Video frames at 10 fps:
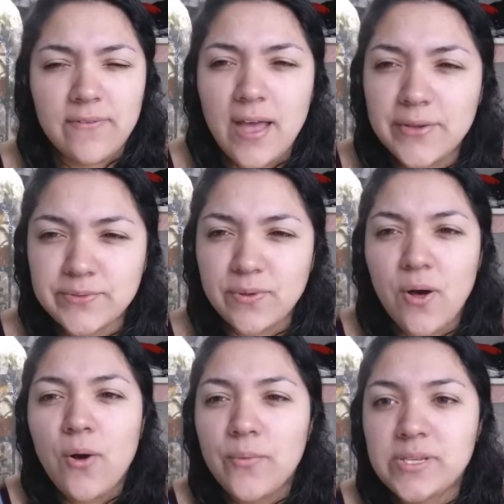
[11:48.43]
phals will
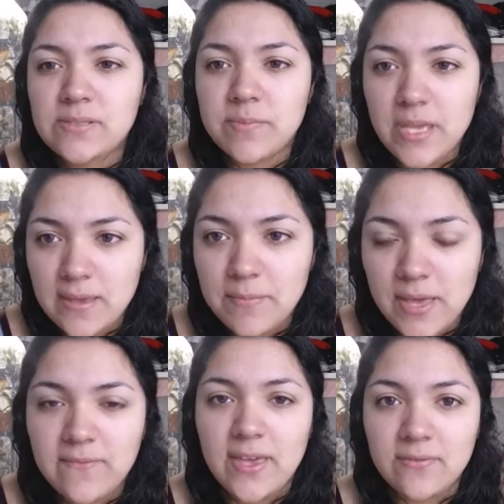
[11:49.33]
always be
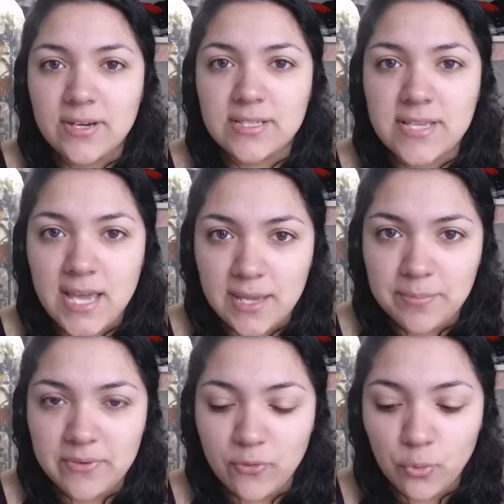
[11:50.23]
my favorite
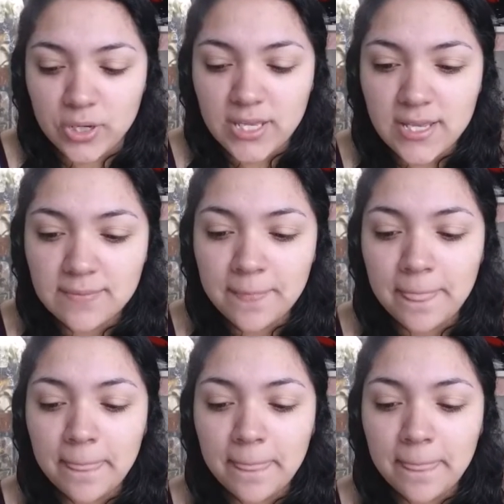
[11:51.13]
type of orchid.